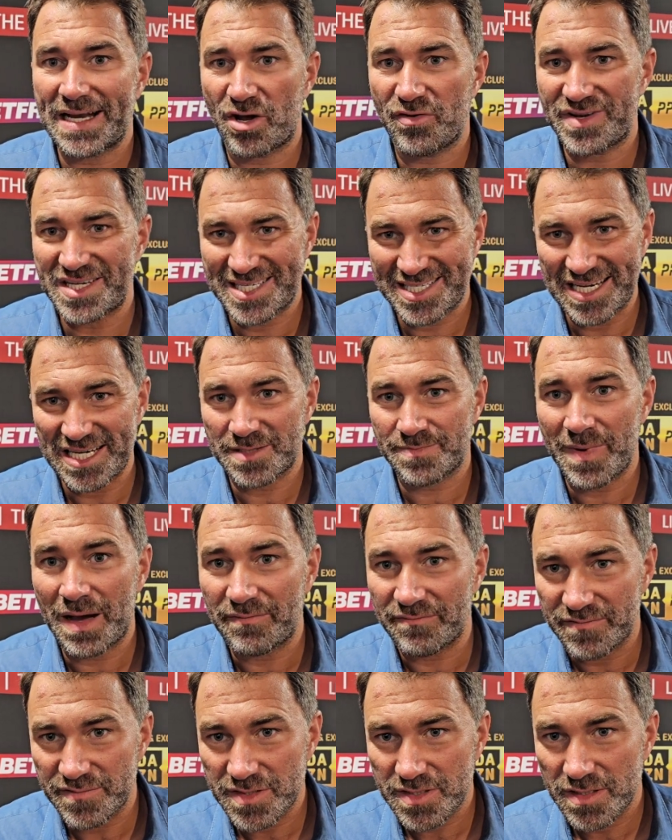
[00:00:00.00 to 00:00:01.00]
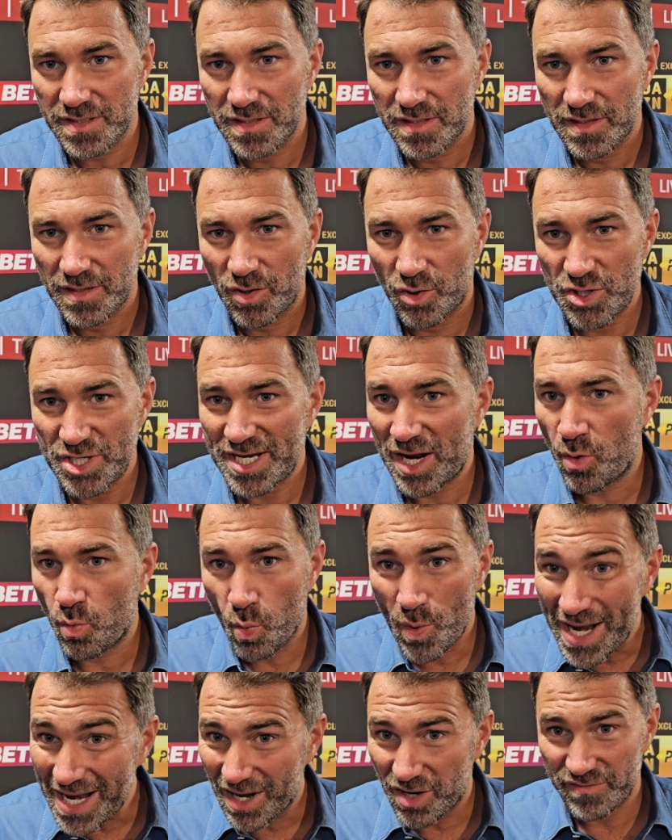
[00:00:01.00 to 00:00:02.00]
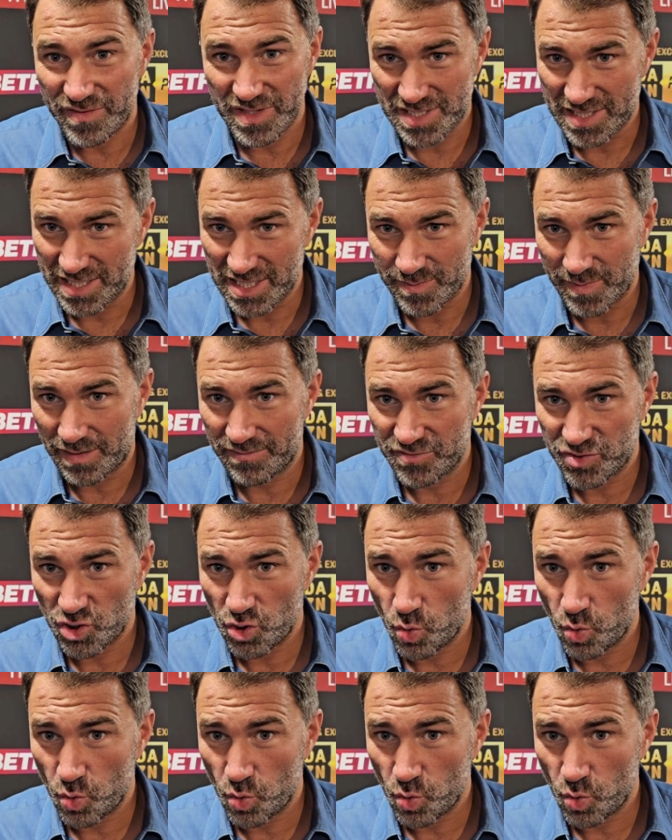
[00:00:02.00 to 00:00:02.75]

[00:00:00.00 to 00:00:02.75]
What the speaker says: over 6 months, or you don't win over 6 months.